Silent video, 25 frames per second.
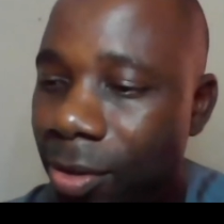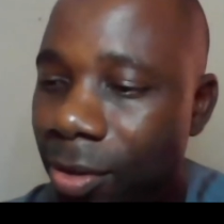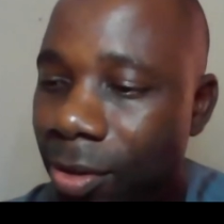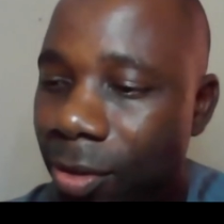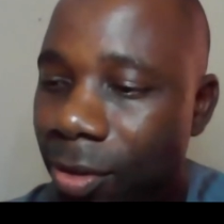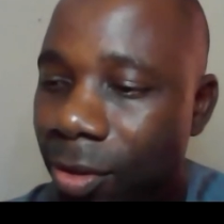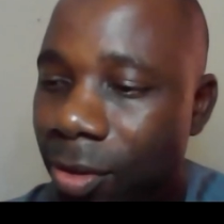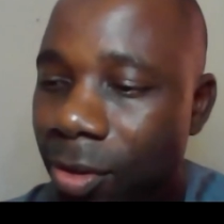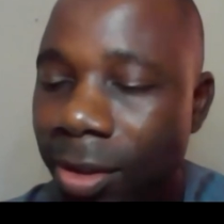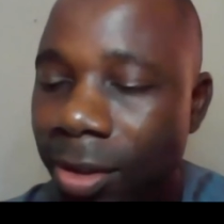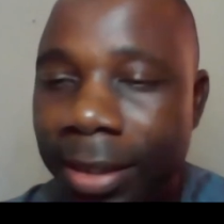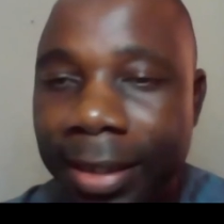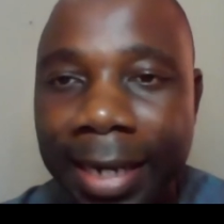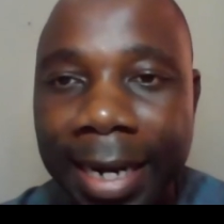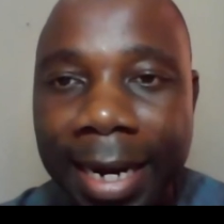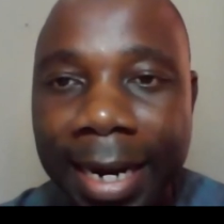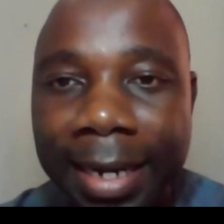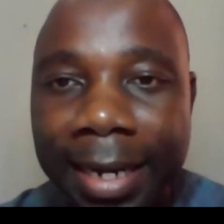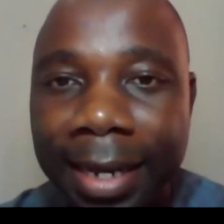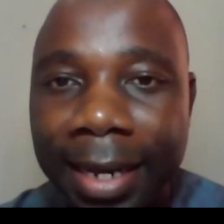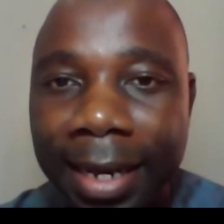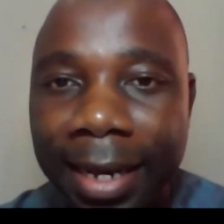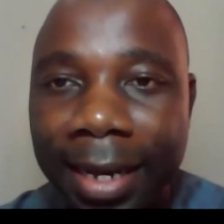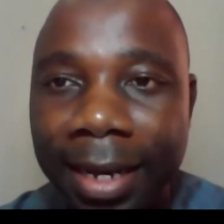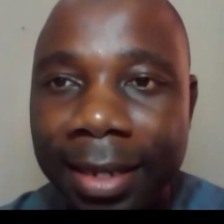So in that
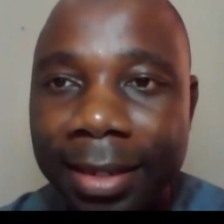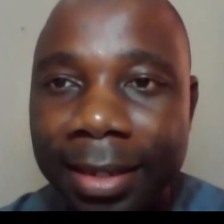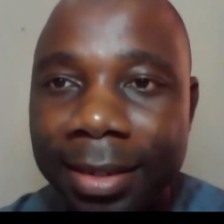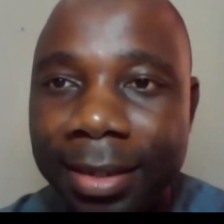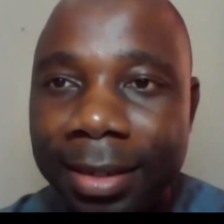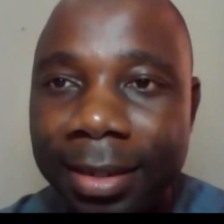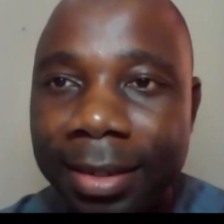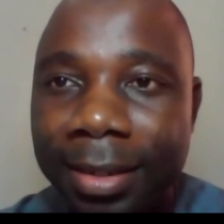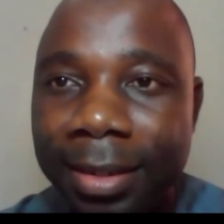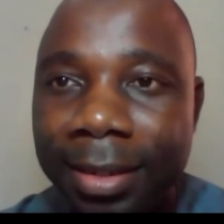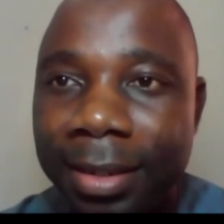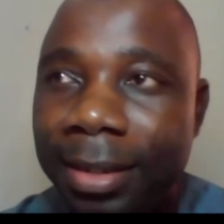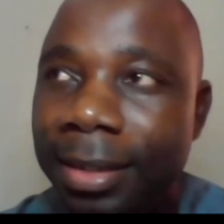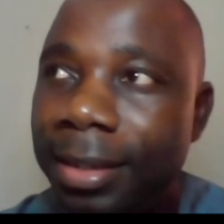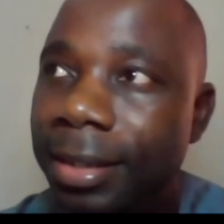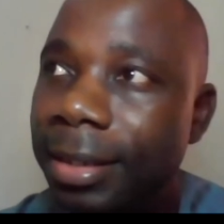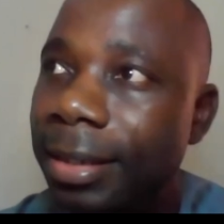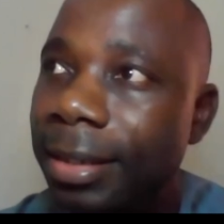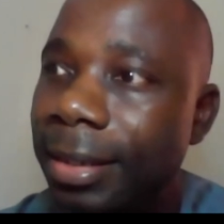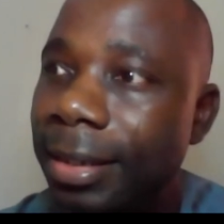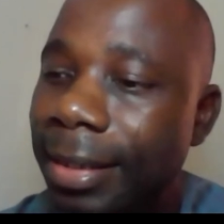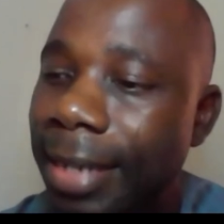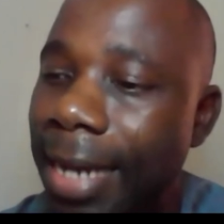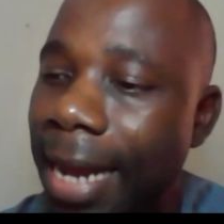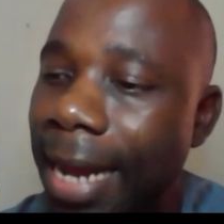case,
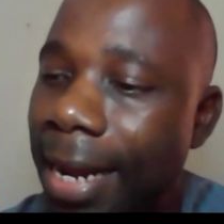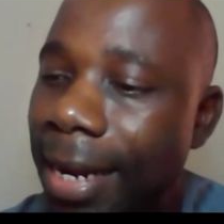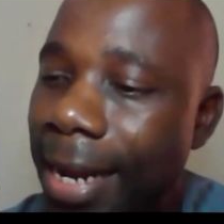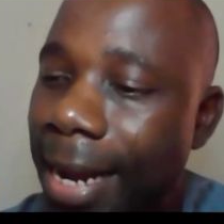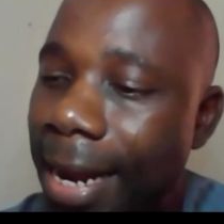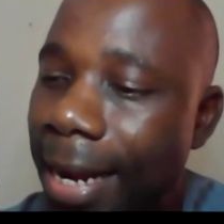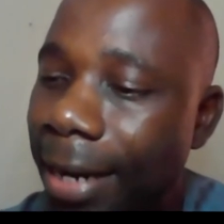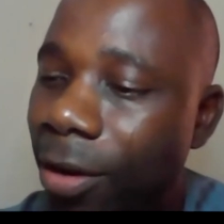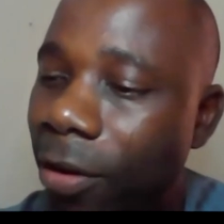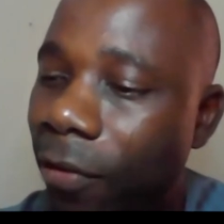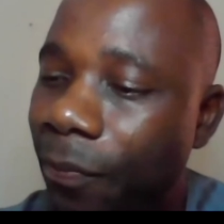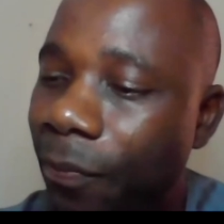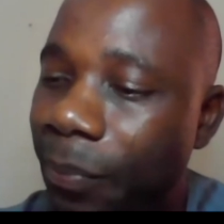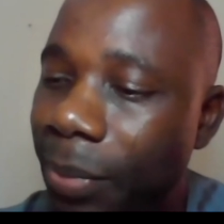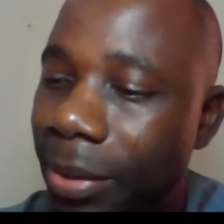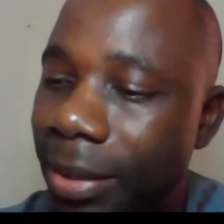that kind of